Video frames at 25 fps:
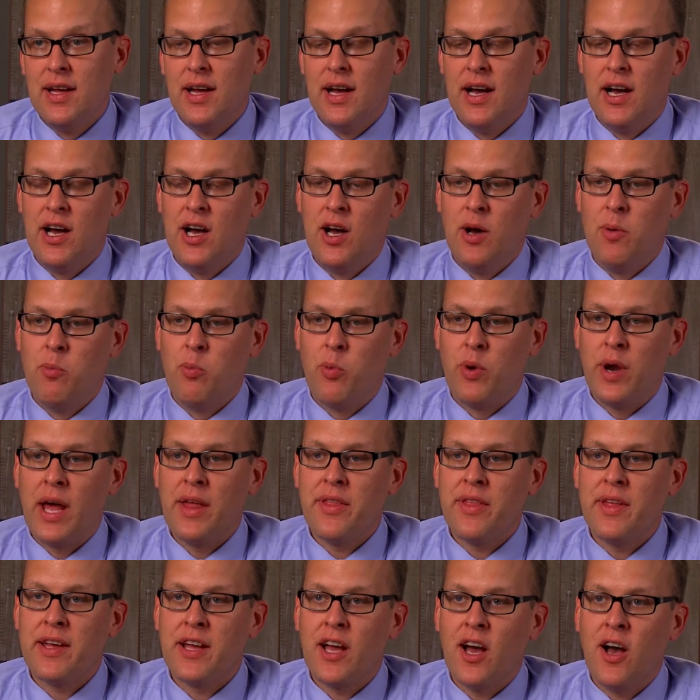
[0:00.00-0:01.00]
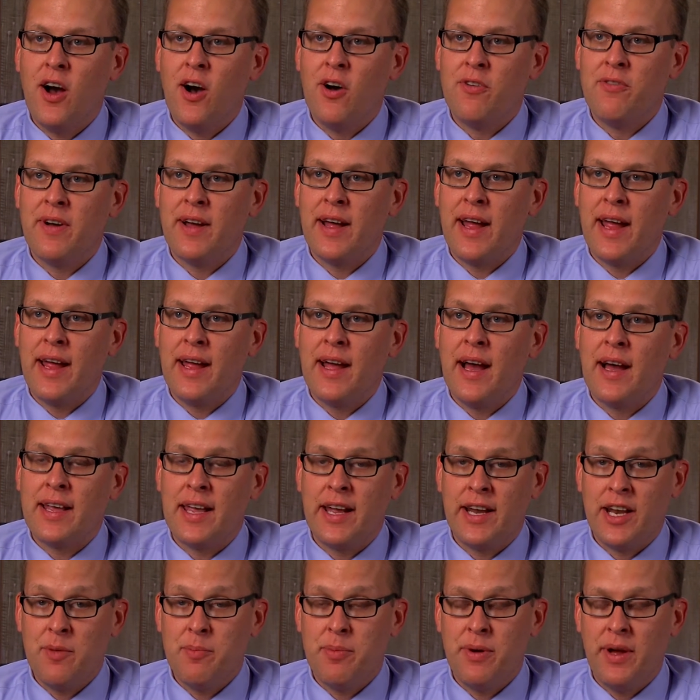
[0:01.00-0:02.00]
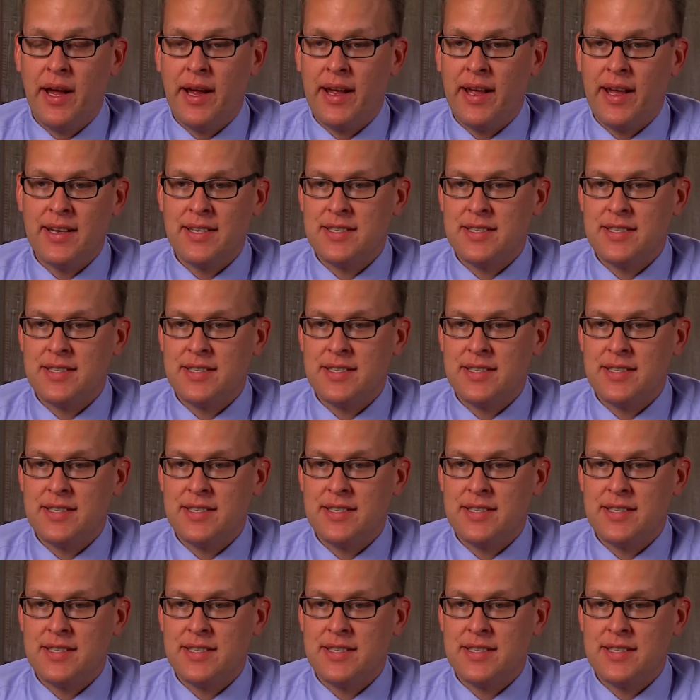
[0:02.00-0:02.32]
When I think of a guinea pig,